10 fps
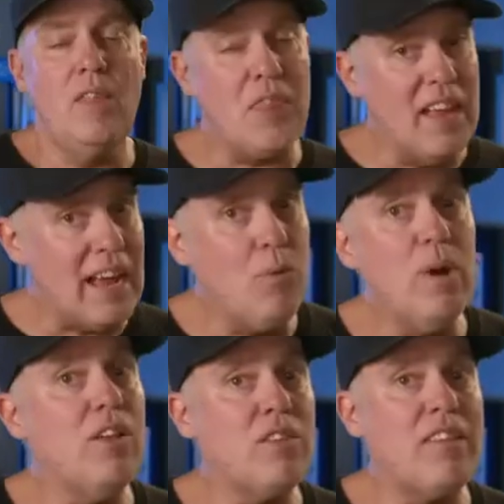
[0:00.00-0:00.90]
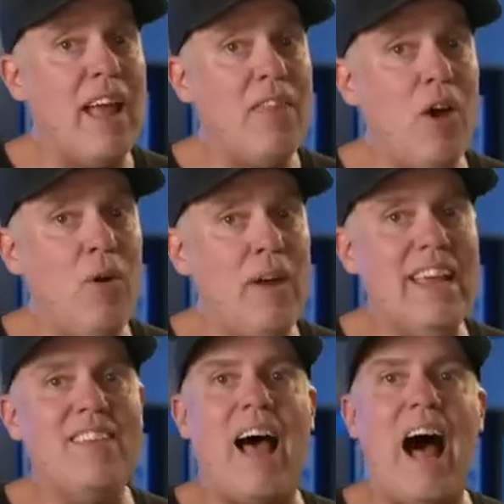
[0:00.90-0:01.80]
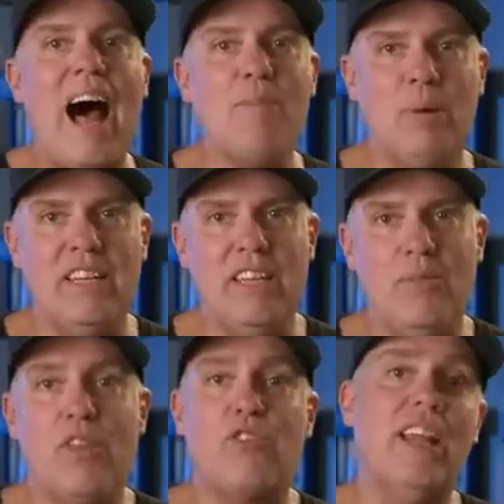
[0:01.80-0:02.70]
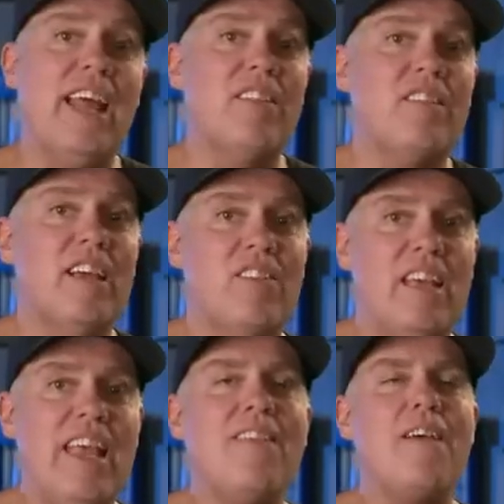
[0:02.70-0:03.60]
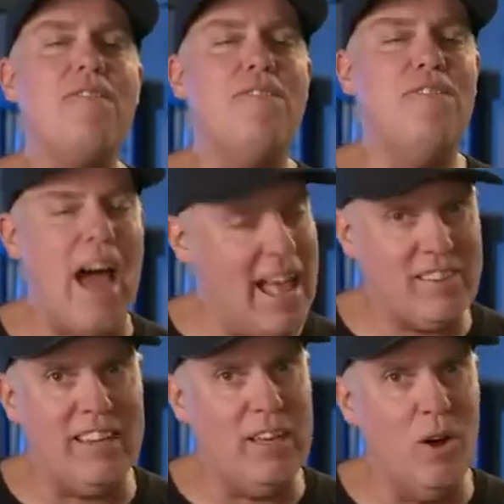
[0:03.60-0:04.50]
The thing I will say though, is I believe the Slant 6 is vastly